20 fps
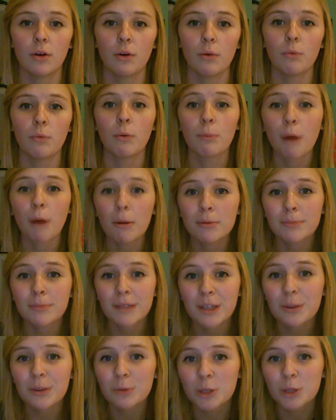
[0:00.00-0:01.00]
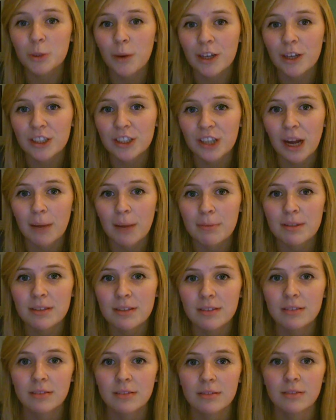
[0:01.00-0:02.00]
will probably use sweatshops.
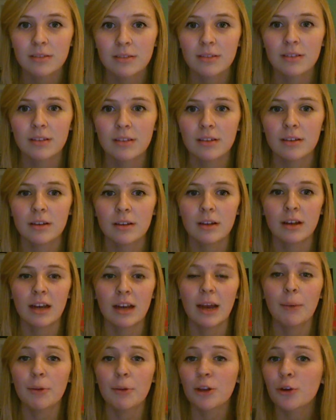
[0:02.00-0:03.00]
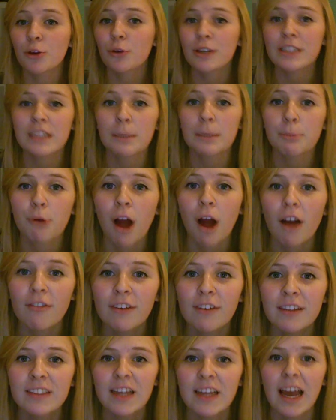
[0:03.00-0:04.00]
It will increase their
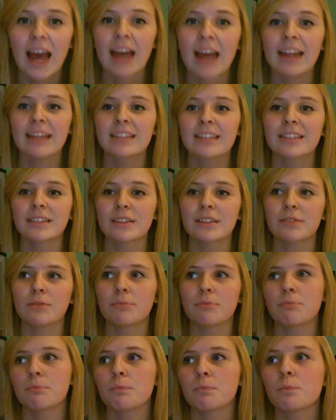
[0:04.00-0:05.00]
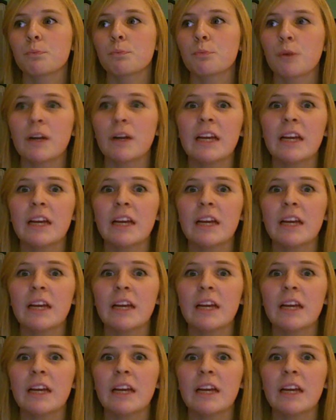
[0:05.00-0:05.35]
profits, and it's pretty